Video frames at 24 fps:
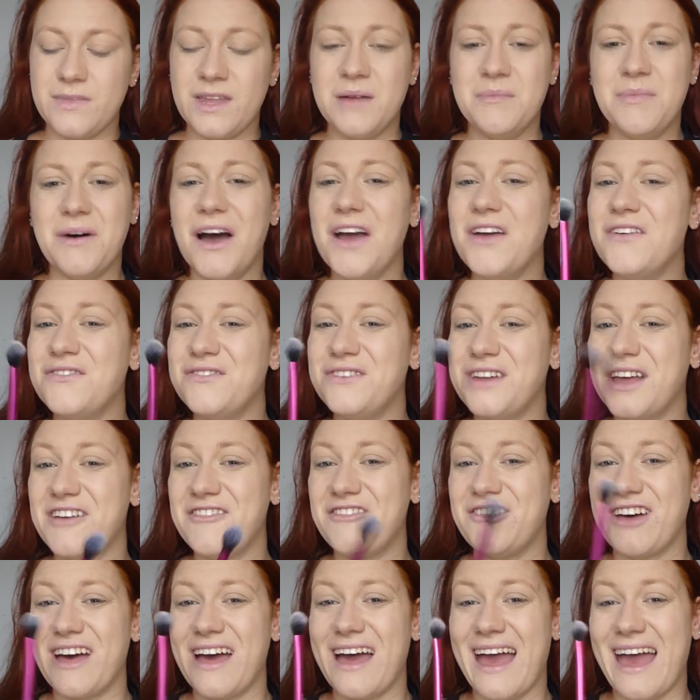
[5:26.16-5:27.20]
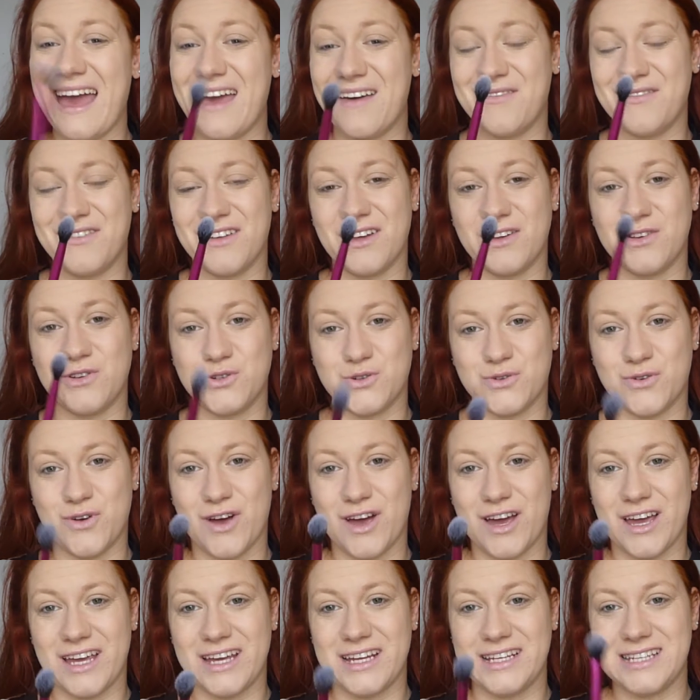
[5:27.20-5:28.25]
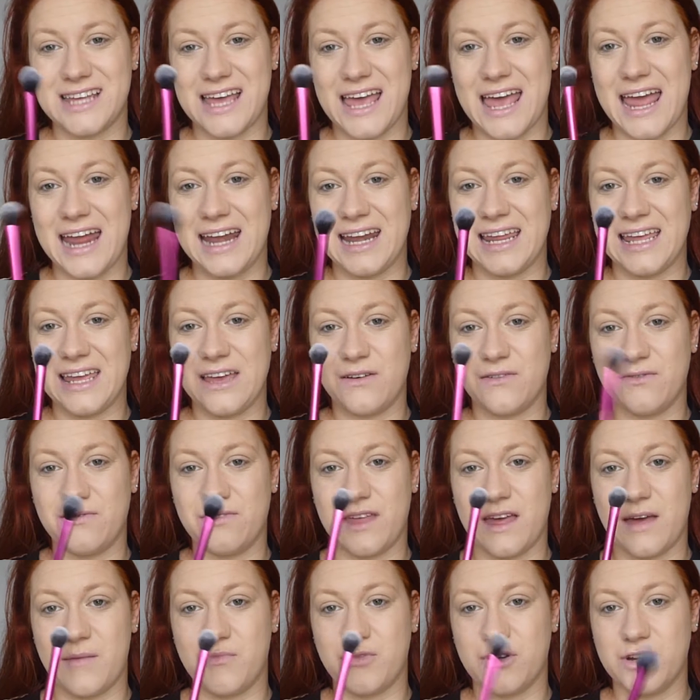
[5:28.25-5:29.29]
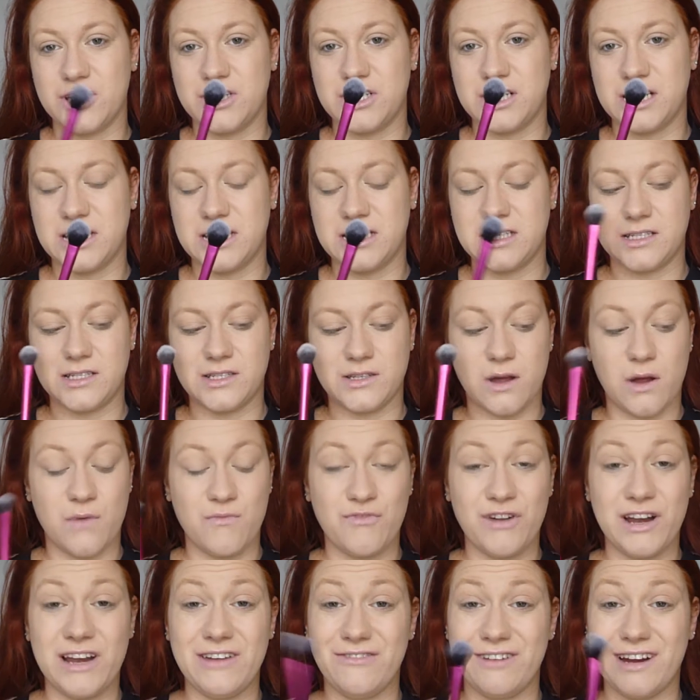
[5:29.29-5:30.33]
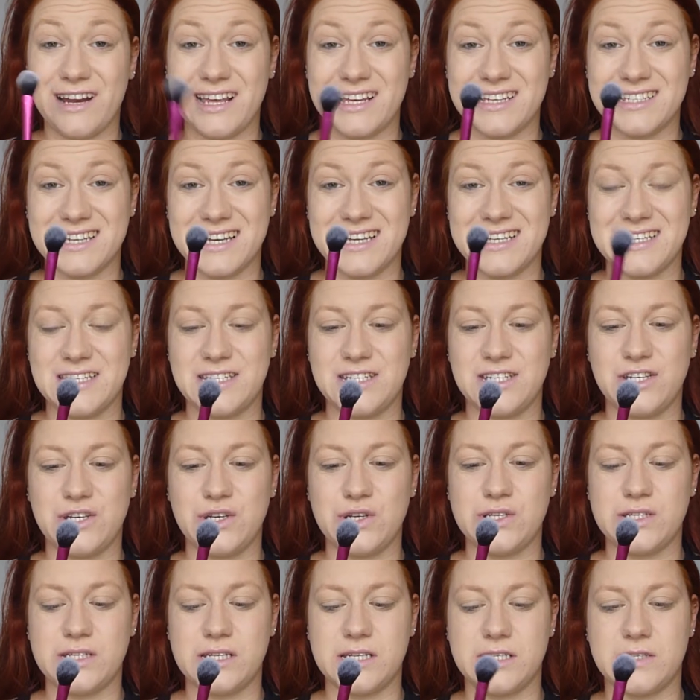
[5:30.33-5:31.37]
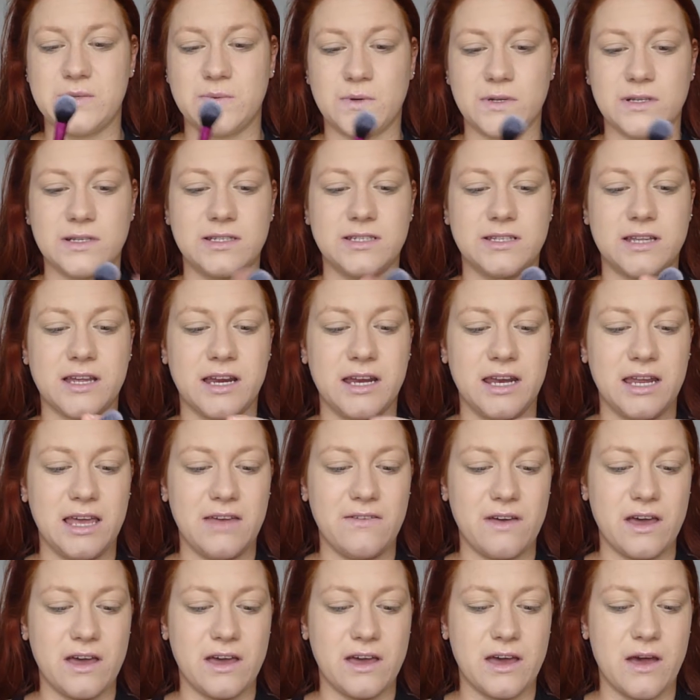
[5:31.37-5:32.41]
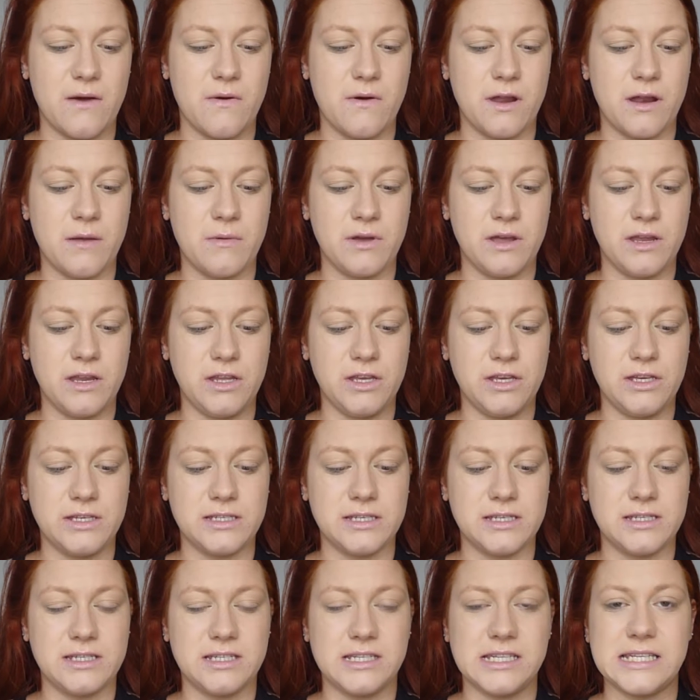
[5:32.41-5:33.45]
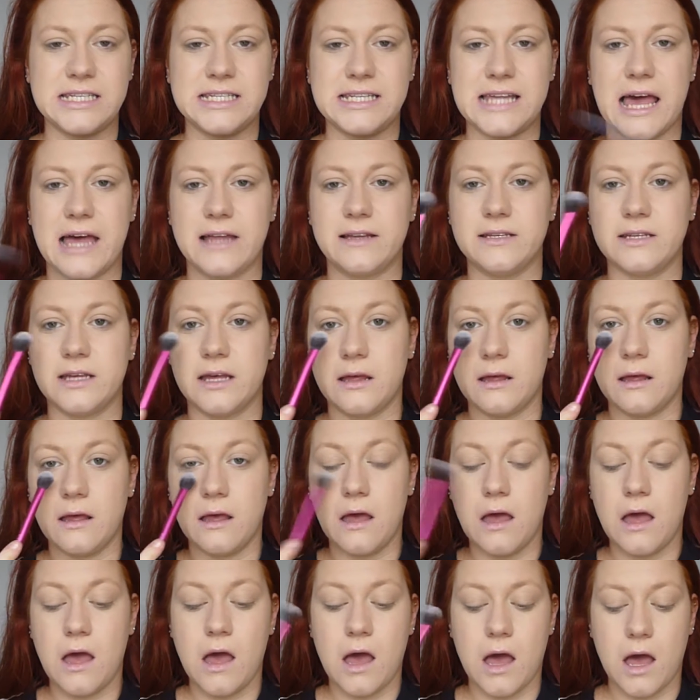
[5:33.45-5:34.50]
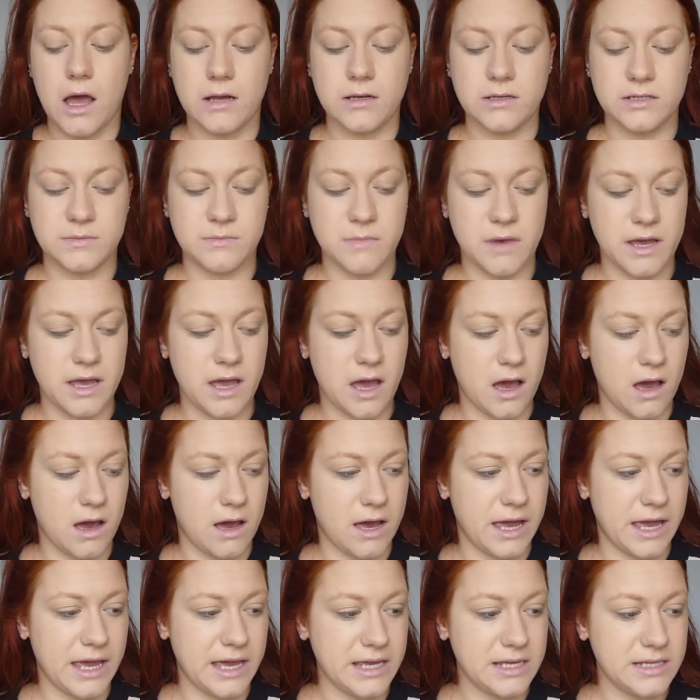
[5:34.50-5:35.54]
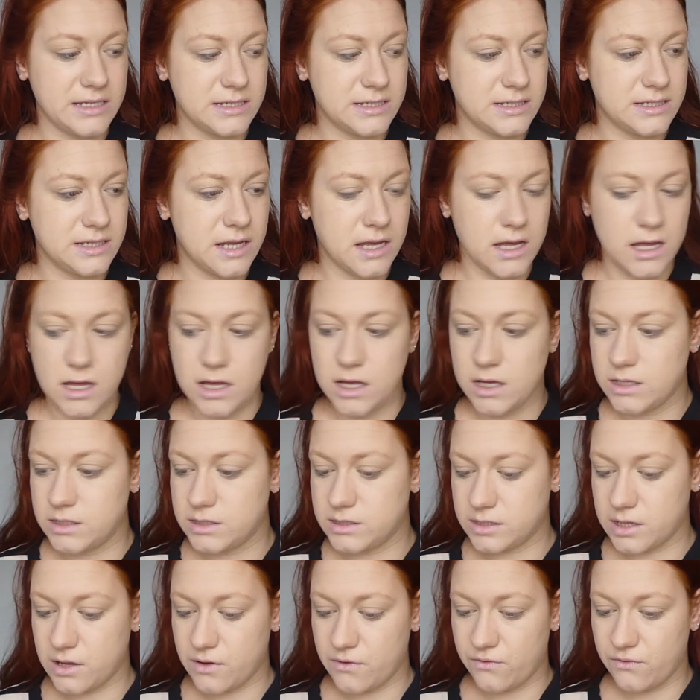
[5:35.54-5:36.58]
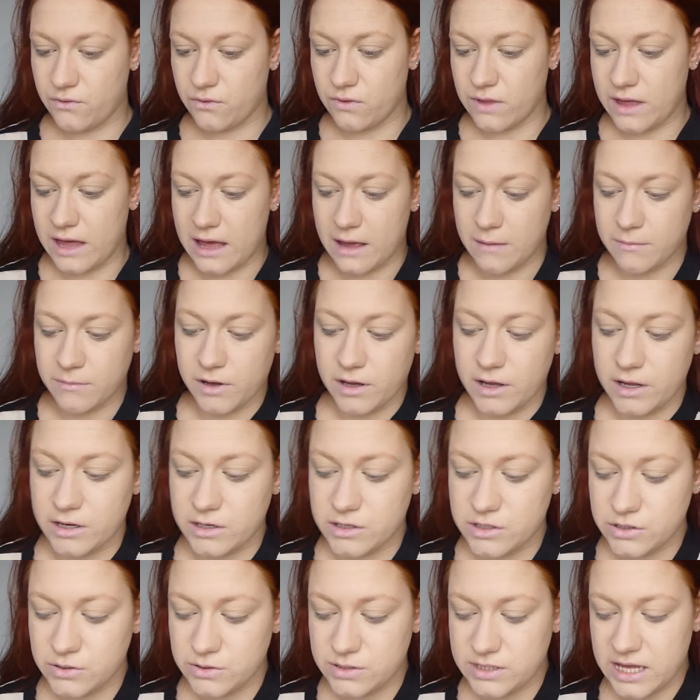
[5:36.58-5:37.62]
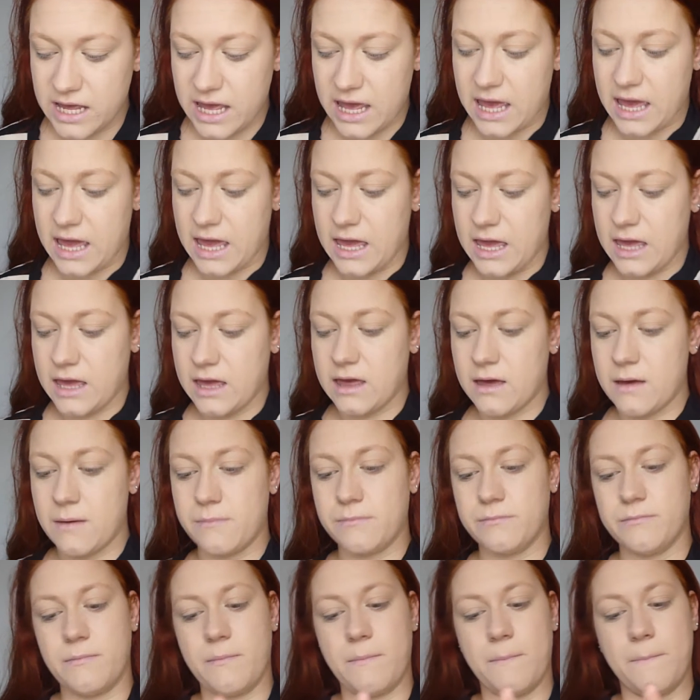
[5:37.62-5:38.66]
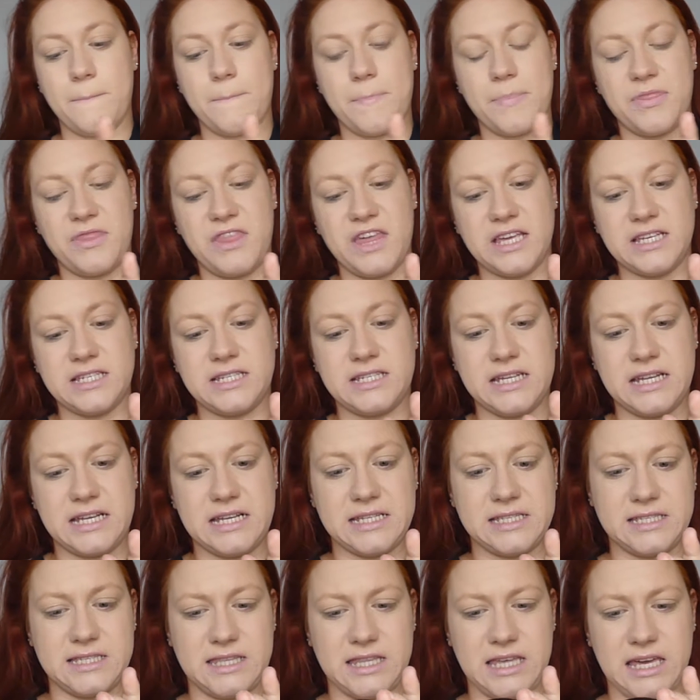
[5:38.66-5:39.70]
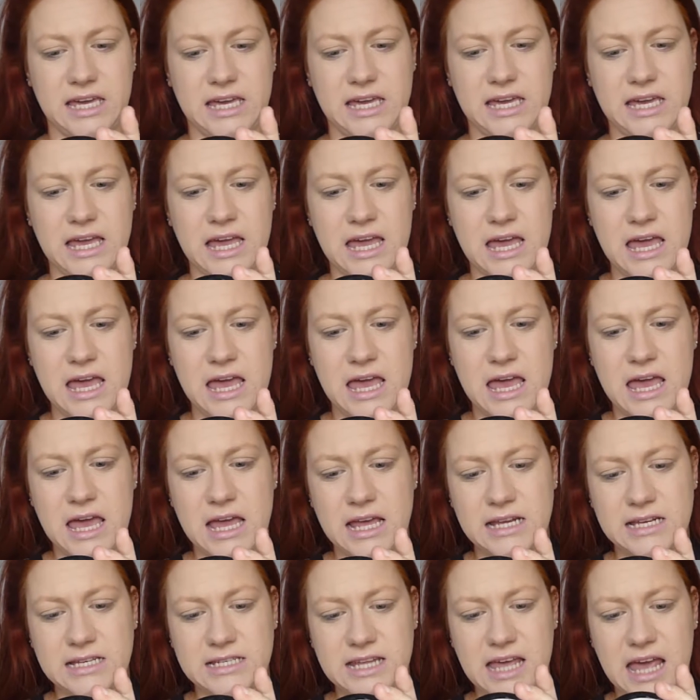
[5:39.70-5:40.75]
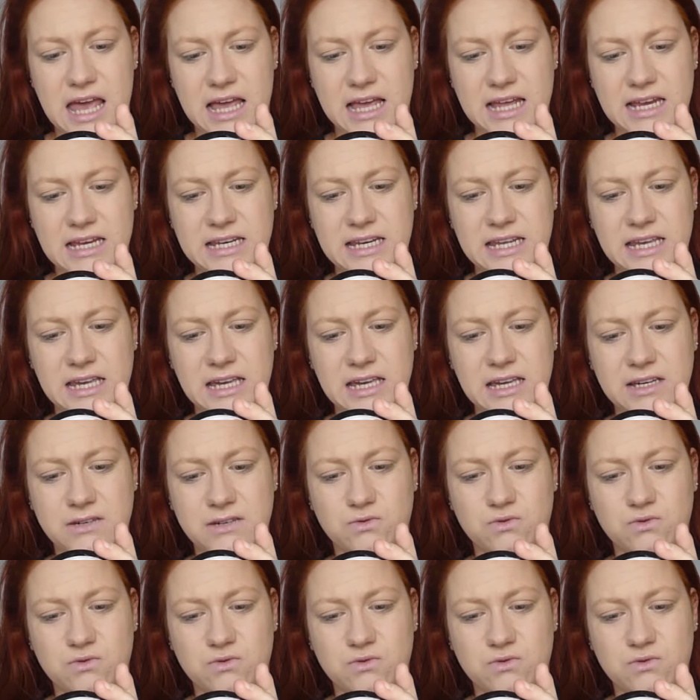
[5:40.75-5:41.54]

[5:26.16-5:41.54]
But I've never ever tried any of their brushes, so I'm really excited to use this one. So I'm going to give it a go, and I'm going to use this to set under my eyes. So for that I'm going to take, this is the Technique